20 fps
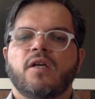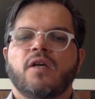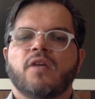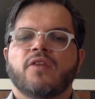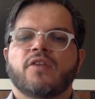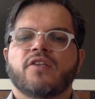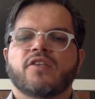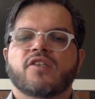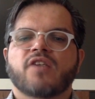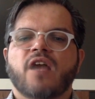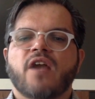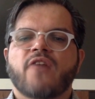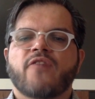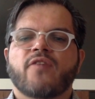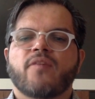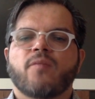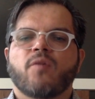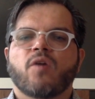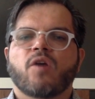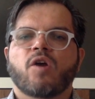the desire
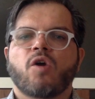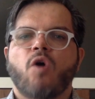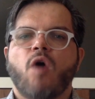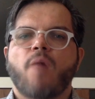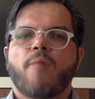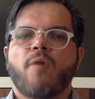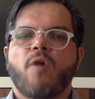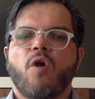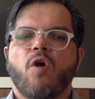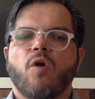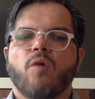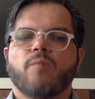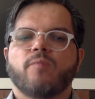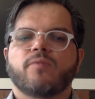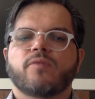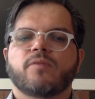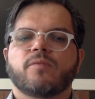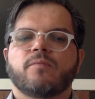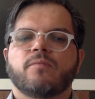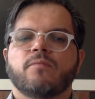for more co-op
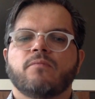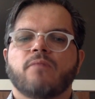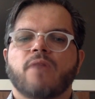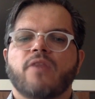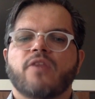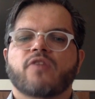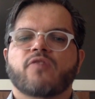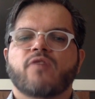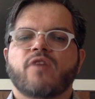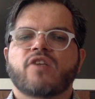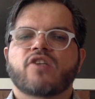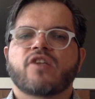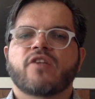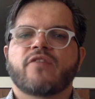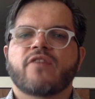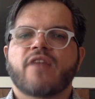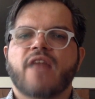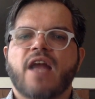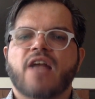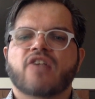homes, and the creation of
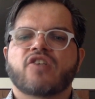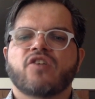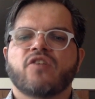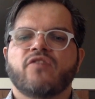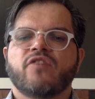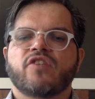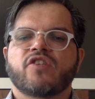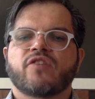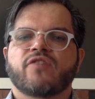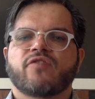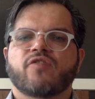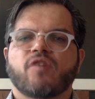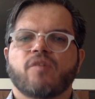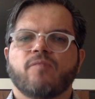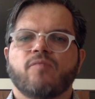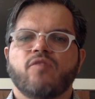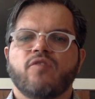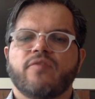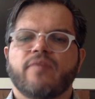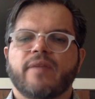a national vision for
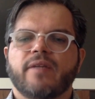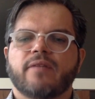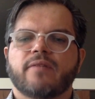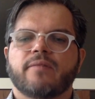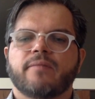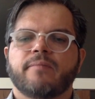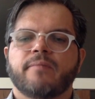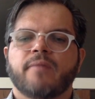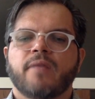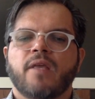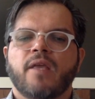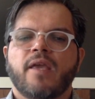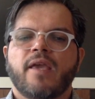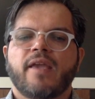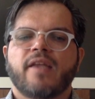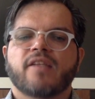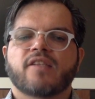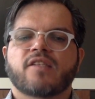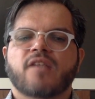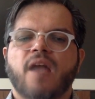our movement,
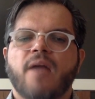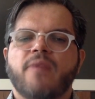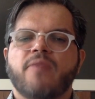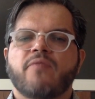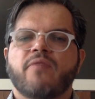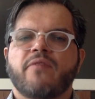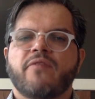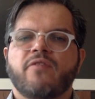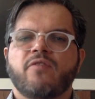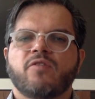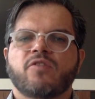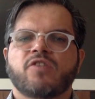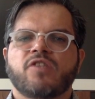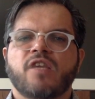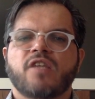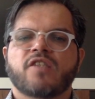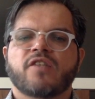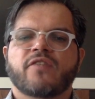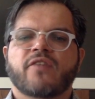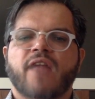it is time to review
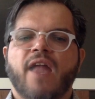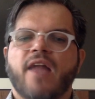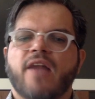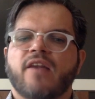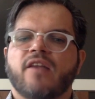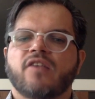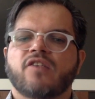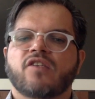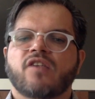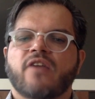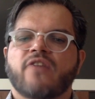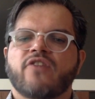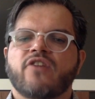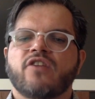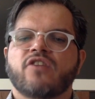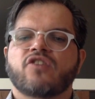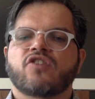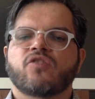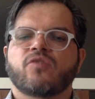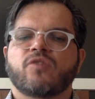CHF Canada's
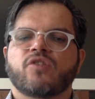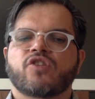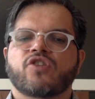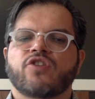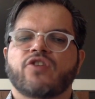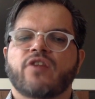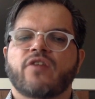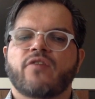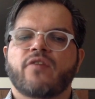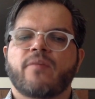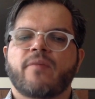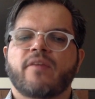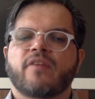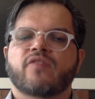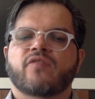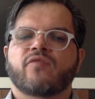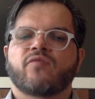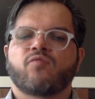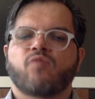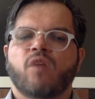governance to ensure that it
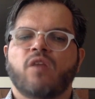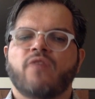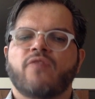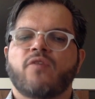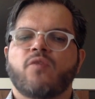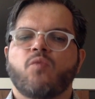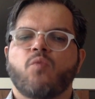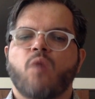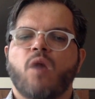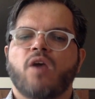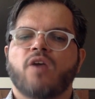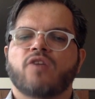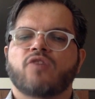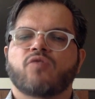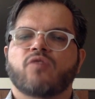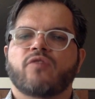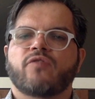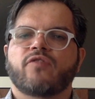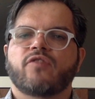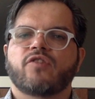remains relevant well into
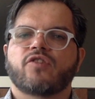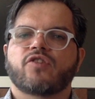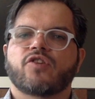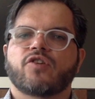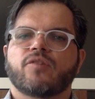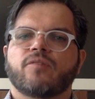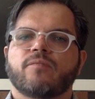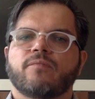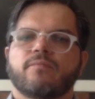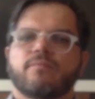our future.